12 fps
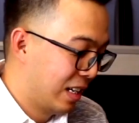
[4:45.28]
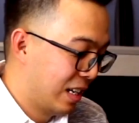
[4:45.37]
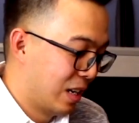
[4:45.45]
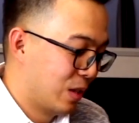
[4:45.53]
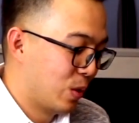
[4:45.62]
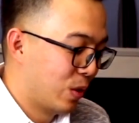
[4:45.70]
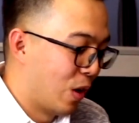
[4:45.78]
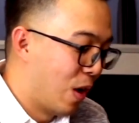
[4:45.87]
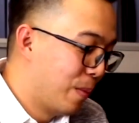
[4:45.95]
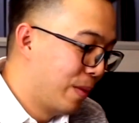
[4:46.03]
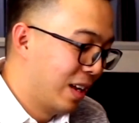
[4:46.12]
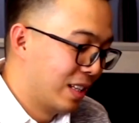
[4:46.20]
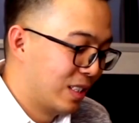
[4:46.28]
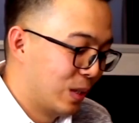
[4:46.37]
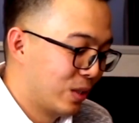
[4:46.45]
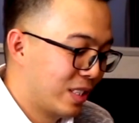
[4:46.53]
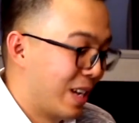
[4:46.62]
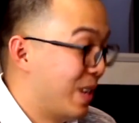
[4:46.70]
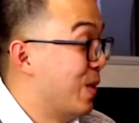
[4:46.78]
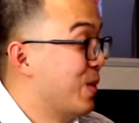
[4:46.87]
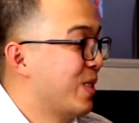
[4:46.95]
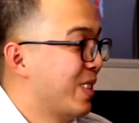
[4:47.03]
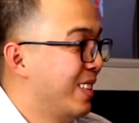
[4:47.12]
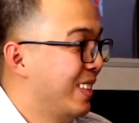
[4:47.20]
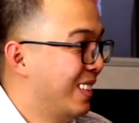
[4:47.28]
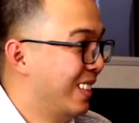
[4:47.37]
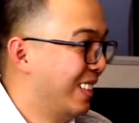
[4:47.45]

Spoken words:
Can I join the Army and still stay in Houston?